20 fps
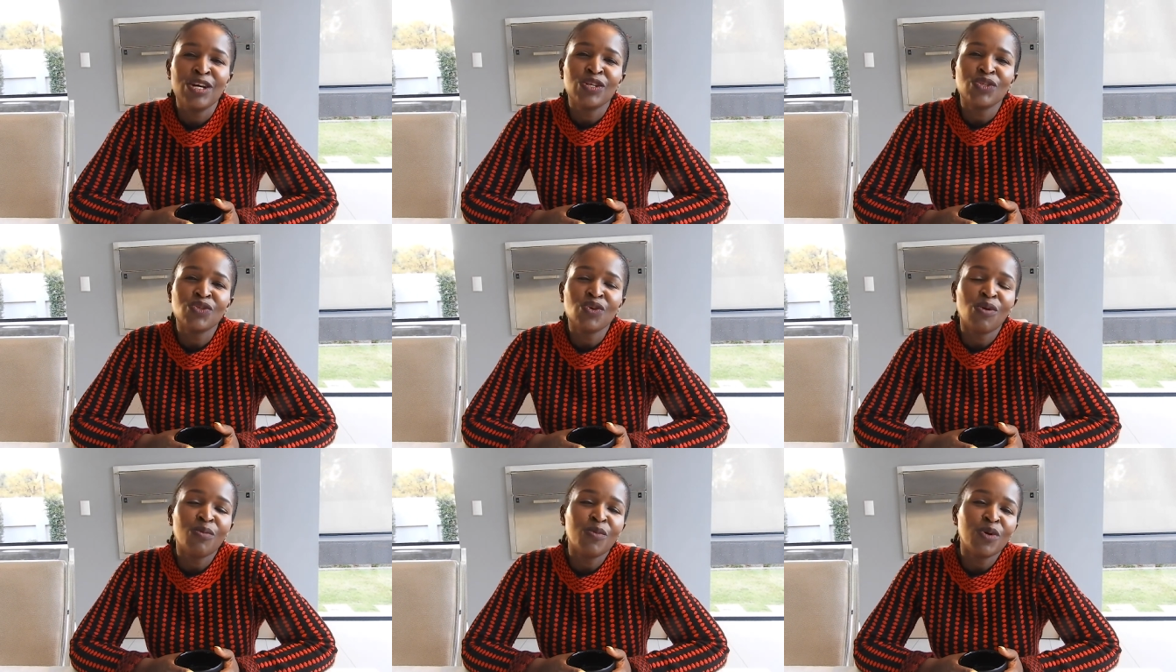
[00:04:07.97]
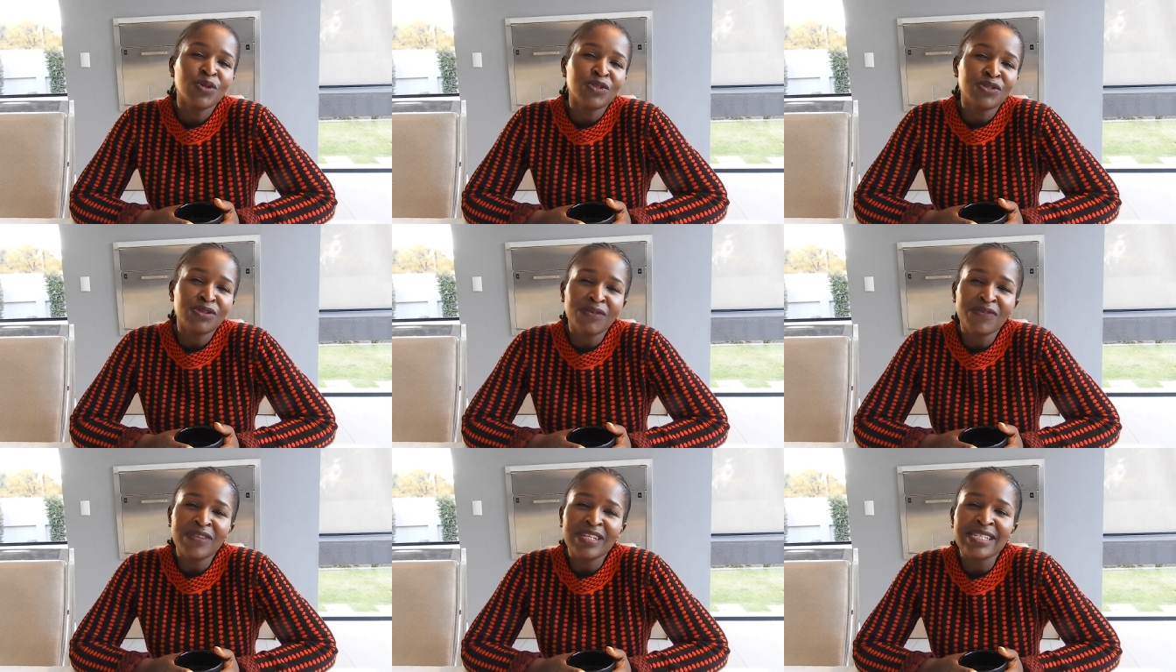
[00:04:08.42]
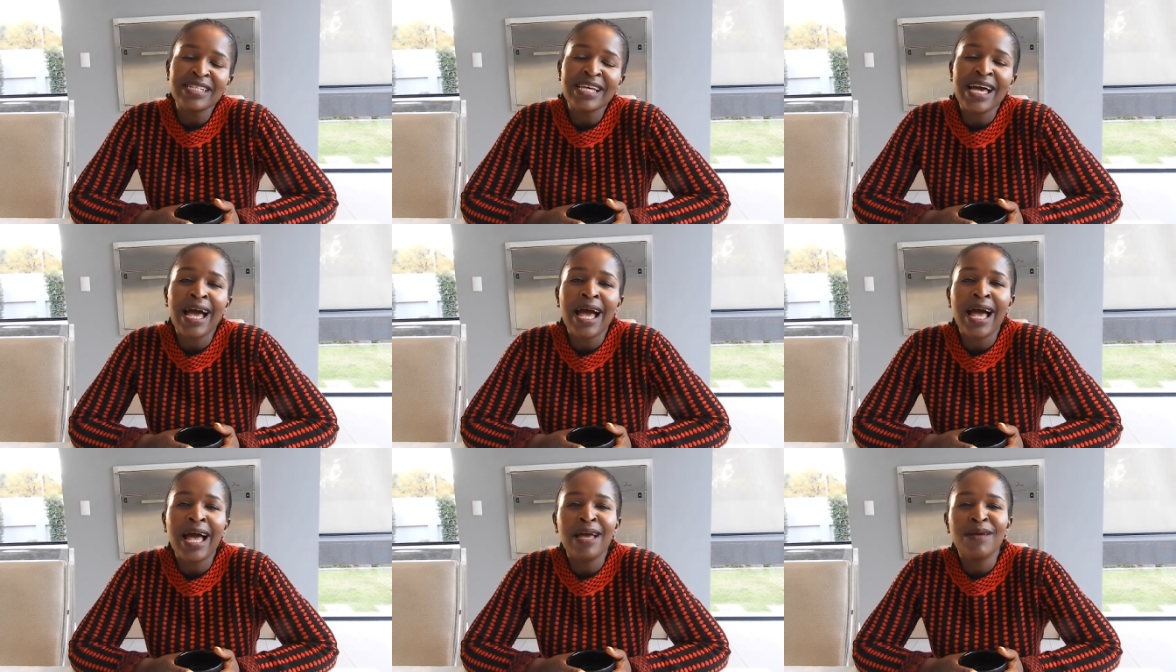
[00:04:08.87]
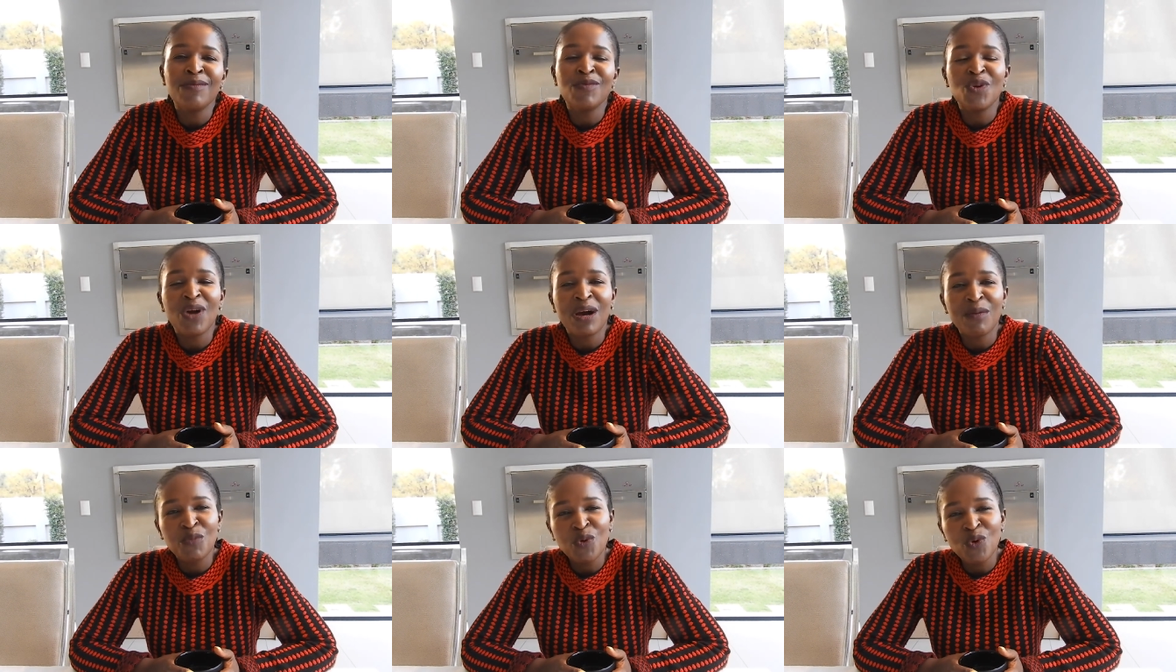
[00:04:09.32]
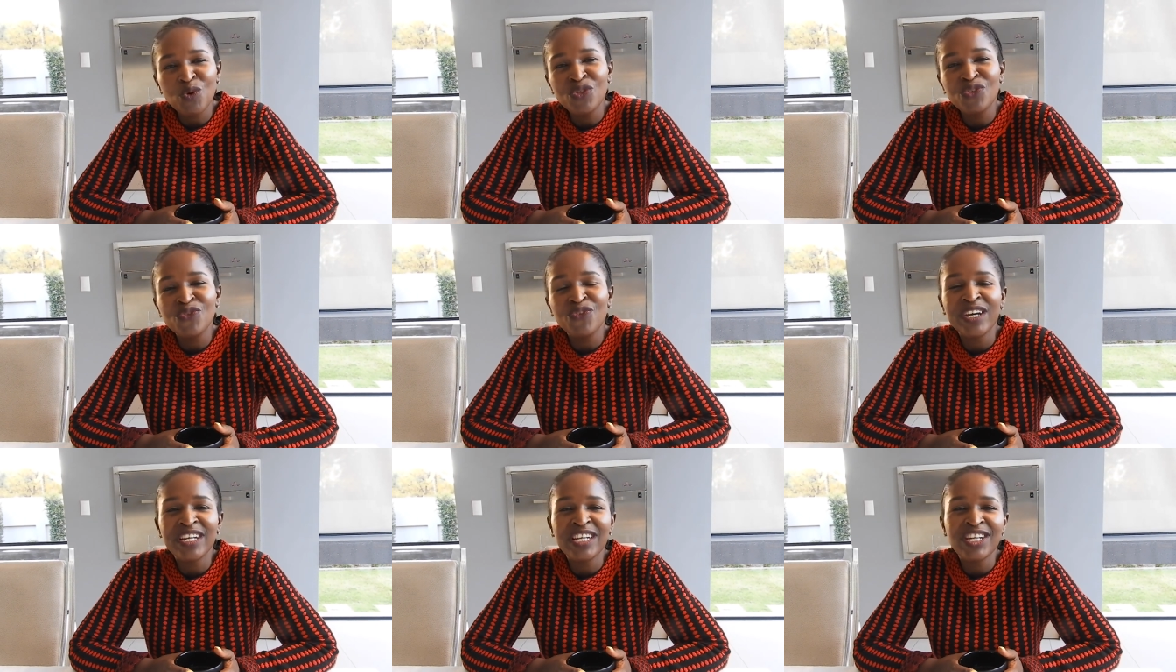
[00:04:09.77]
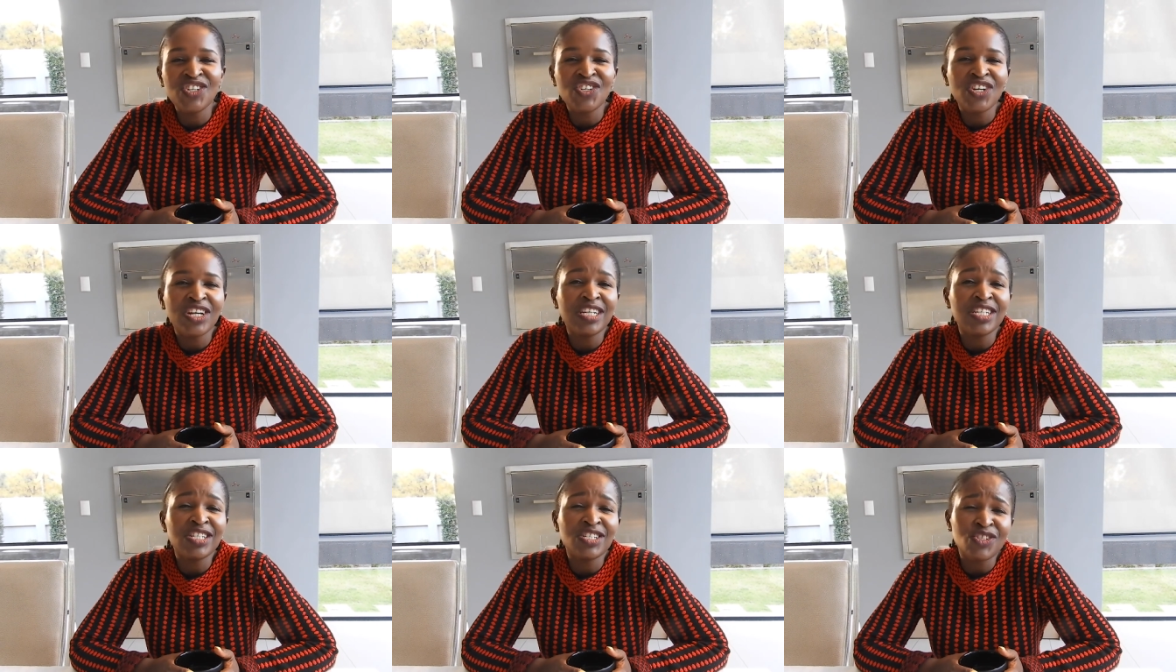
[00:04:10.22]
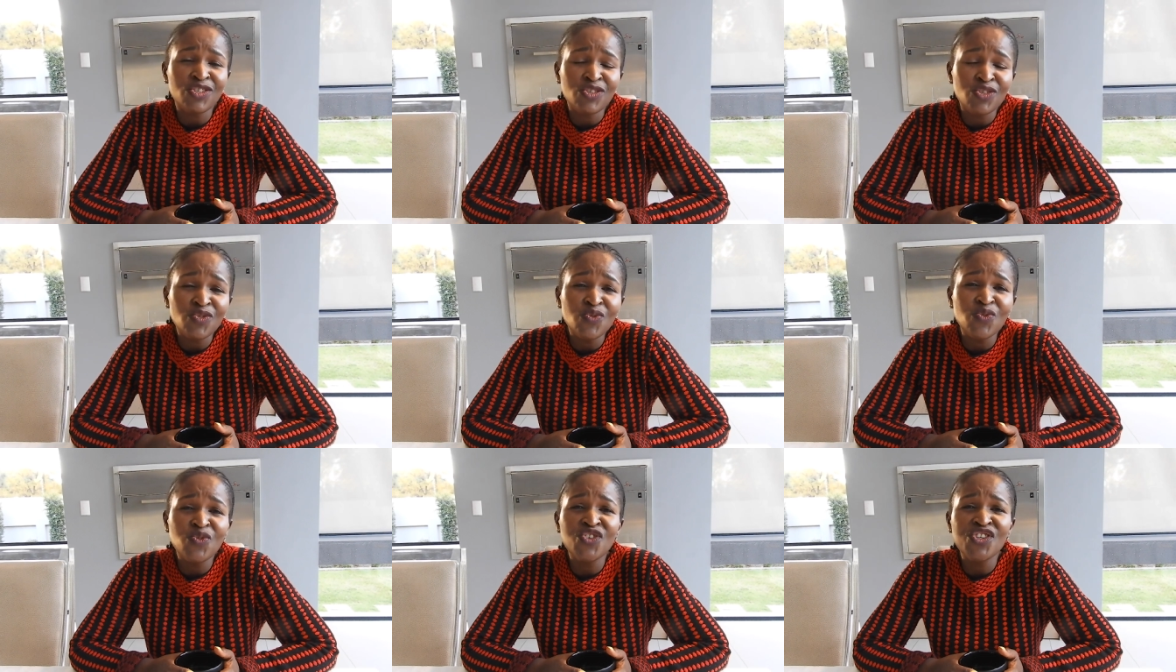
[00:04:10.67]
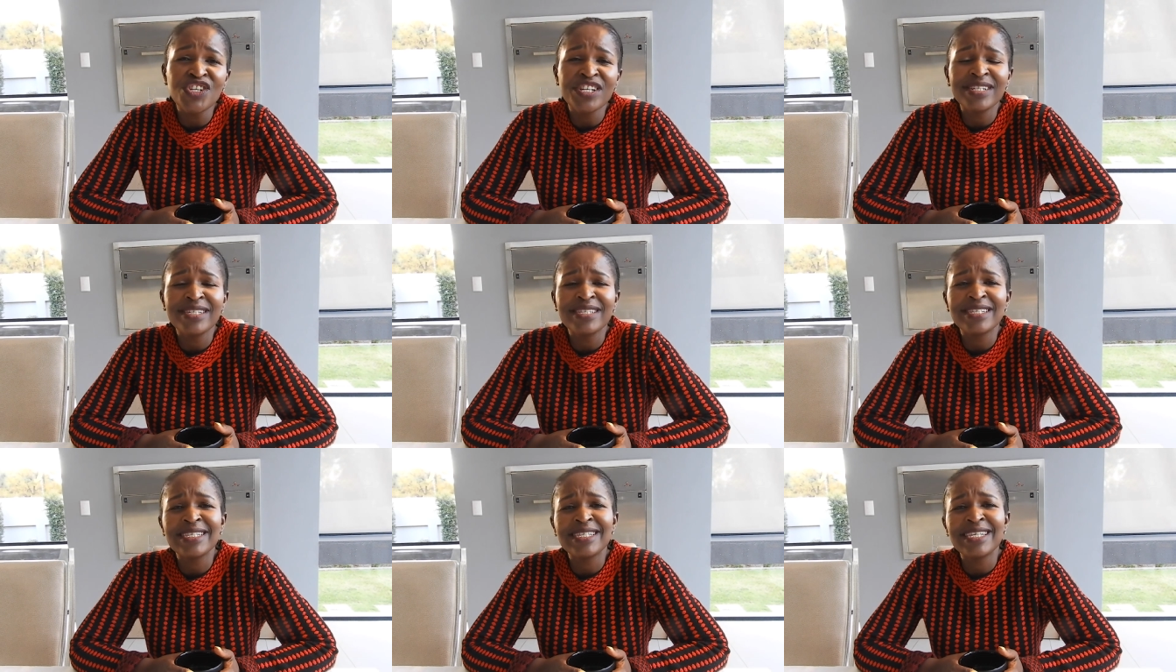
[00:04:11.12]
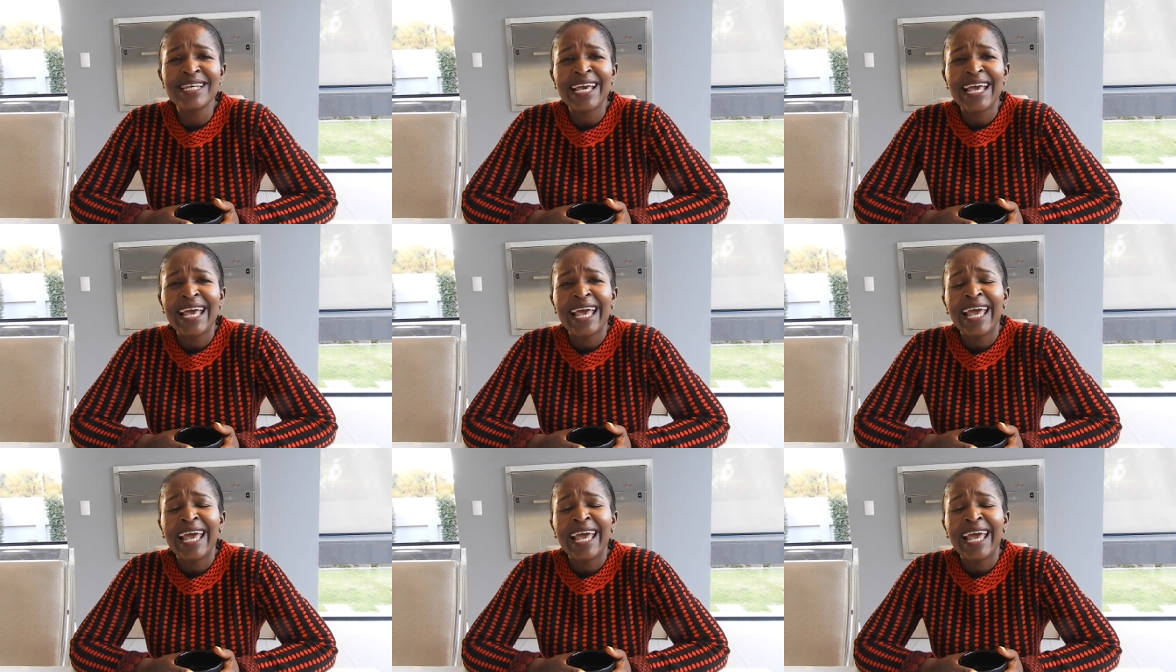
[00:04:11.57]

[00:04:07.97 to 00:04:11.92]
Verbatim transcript: So most of the time you approach financial institutions